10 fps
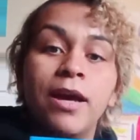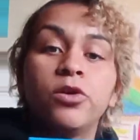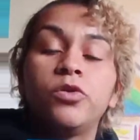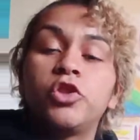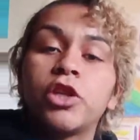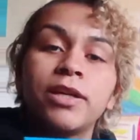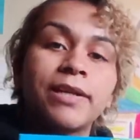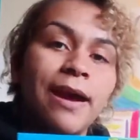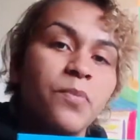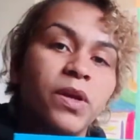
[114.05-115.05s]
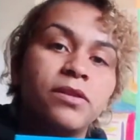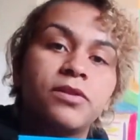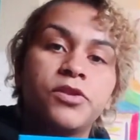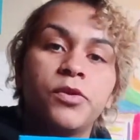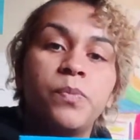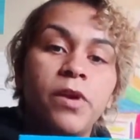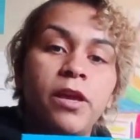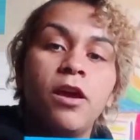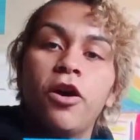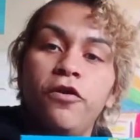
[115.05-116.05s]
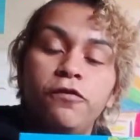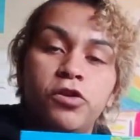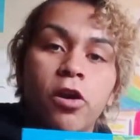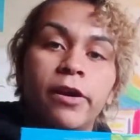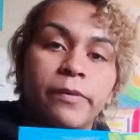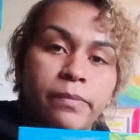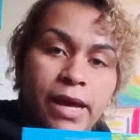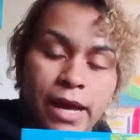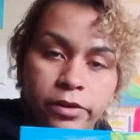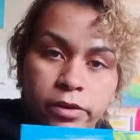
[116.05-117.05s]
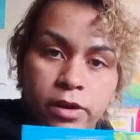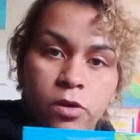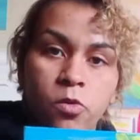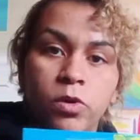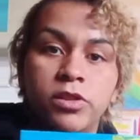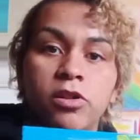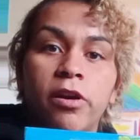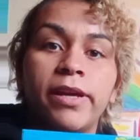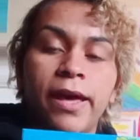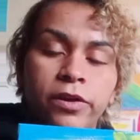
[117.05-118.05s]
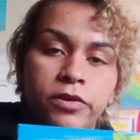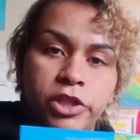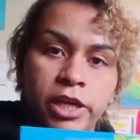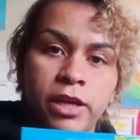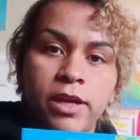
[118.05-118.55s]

who just happens to be of dark matter or dark energy,